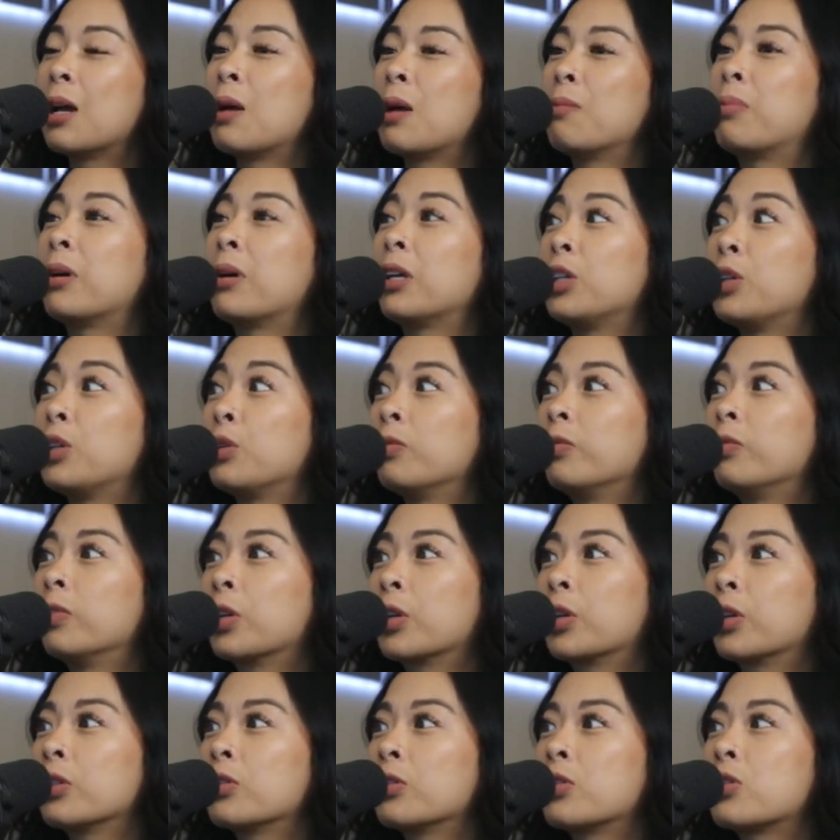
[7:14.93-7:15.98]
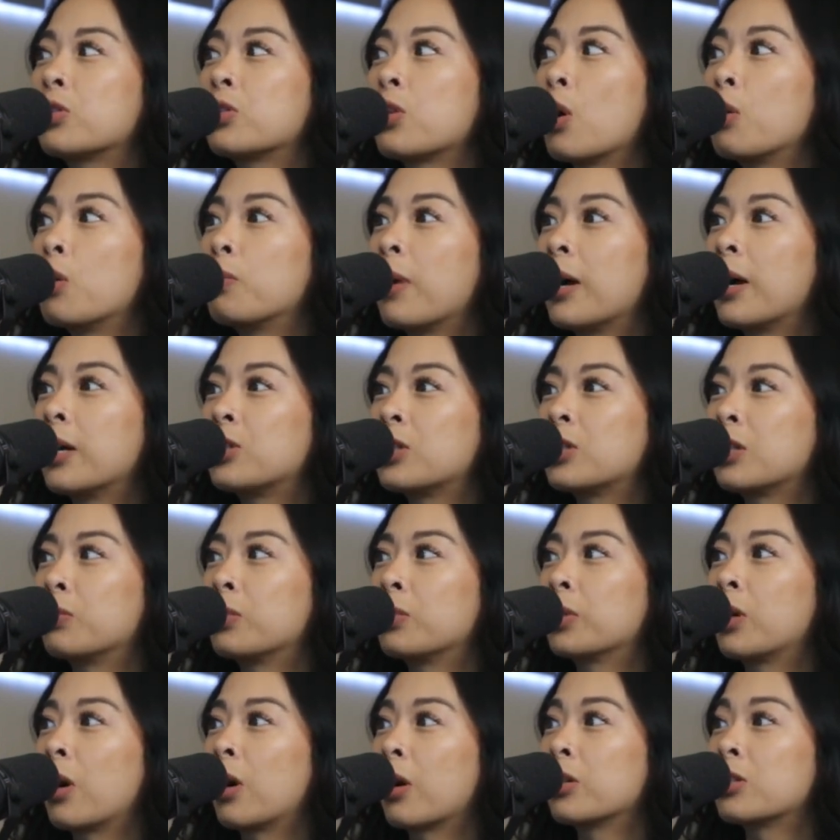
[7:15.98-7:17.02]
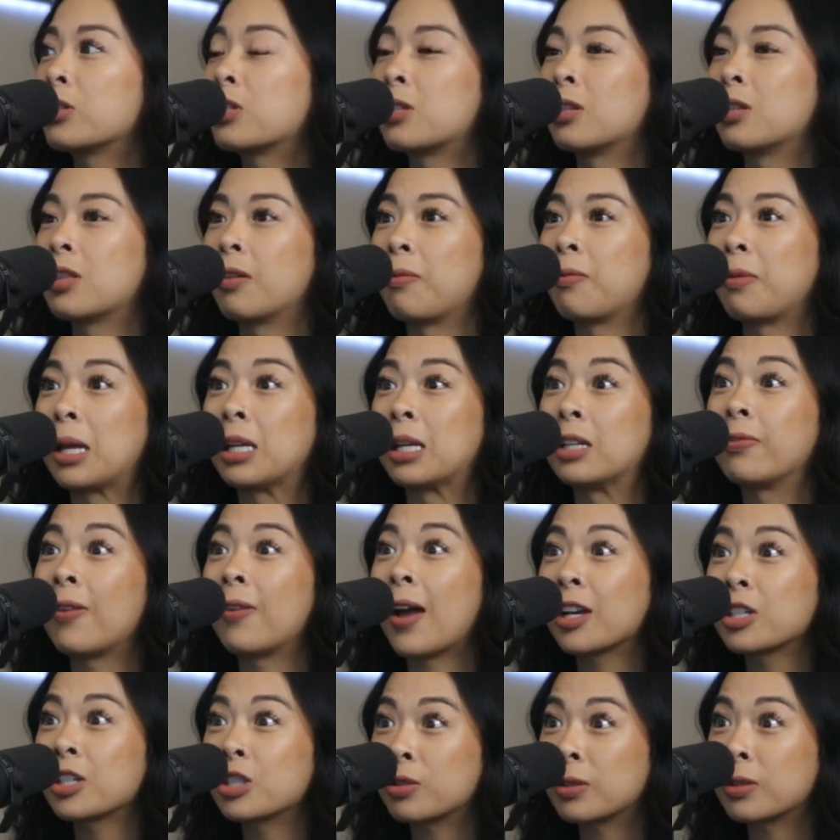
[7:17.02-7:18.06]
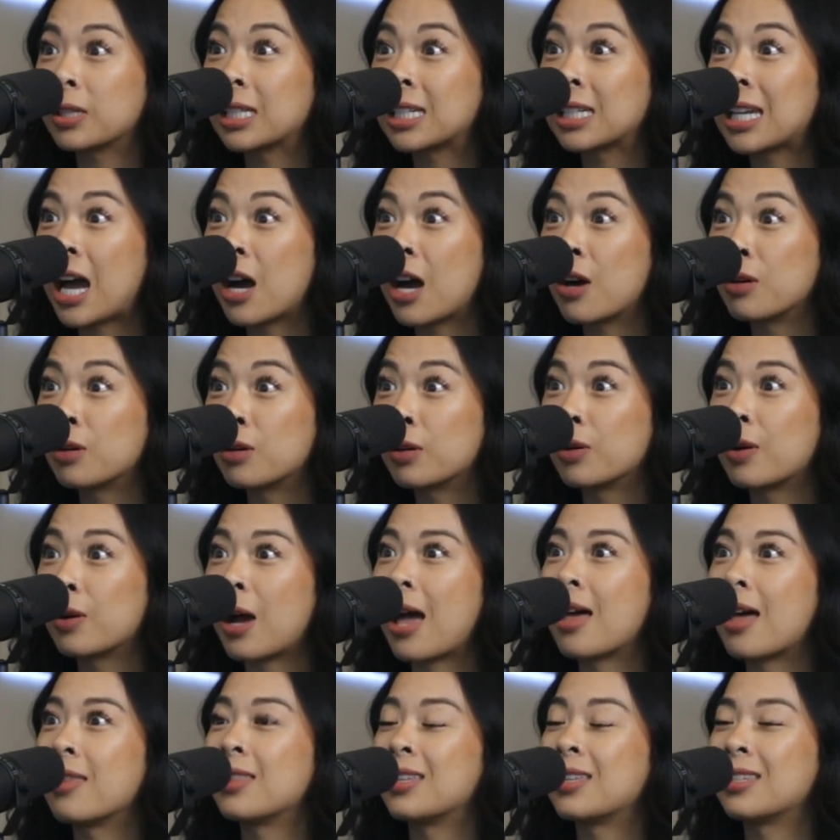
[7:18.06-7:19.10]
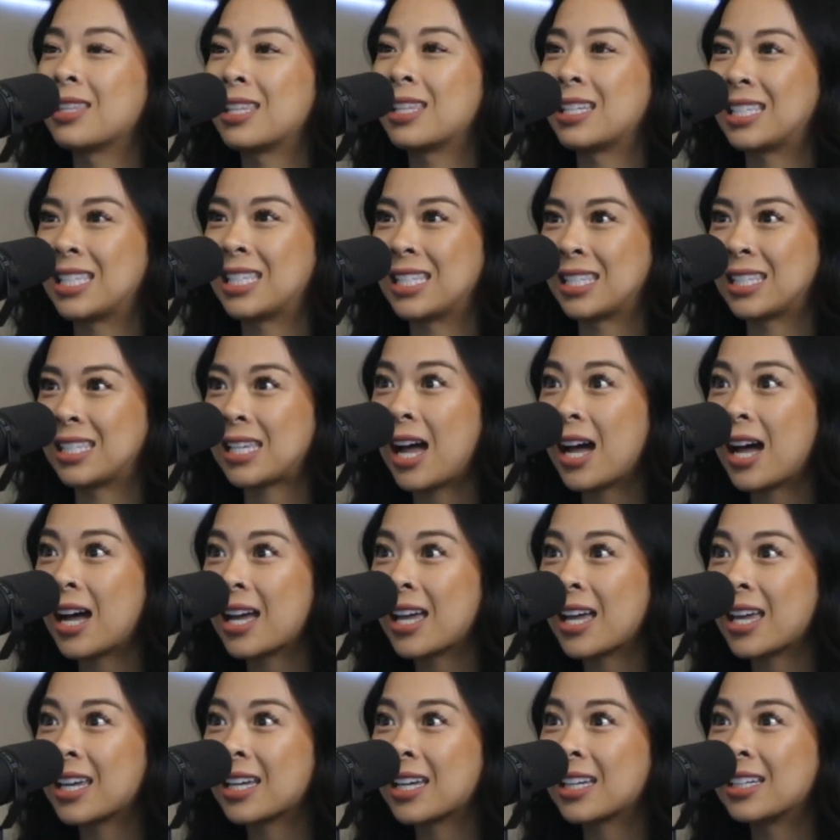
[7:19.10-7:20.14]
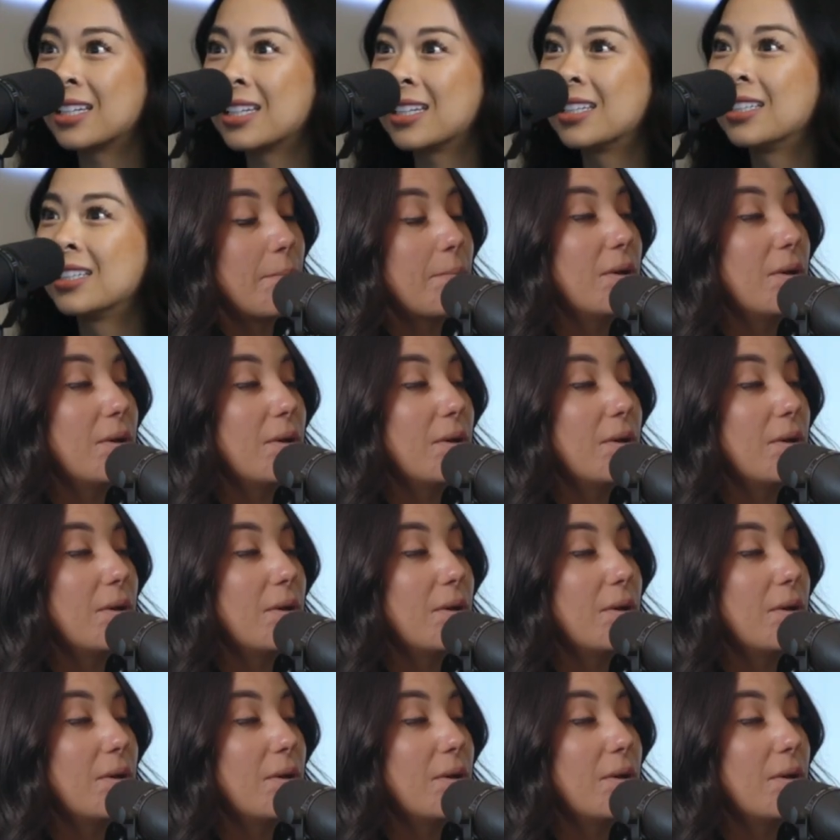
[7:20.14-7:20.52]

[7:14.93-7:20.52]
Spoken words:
But you've learned so much in regards to the manufacturing now and then the design.